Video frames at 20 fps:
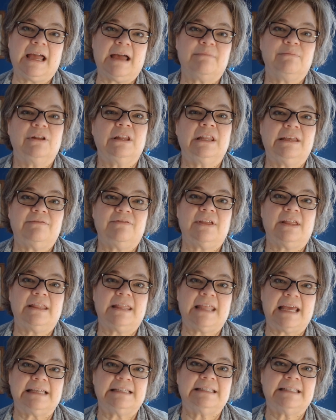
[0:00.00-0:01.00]
I believe that
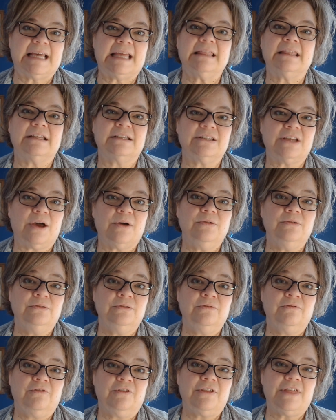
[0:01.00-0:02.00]
they set the
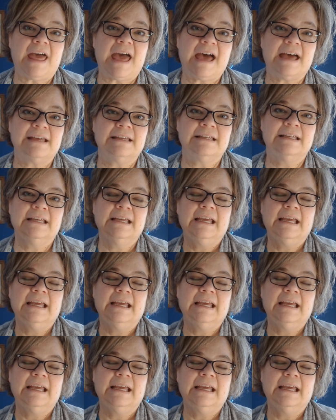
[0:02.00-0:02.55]
tone for that,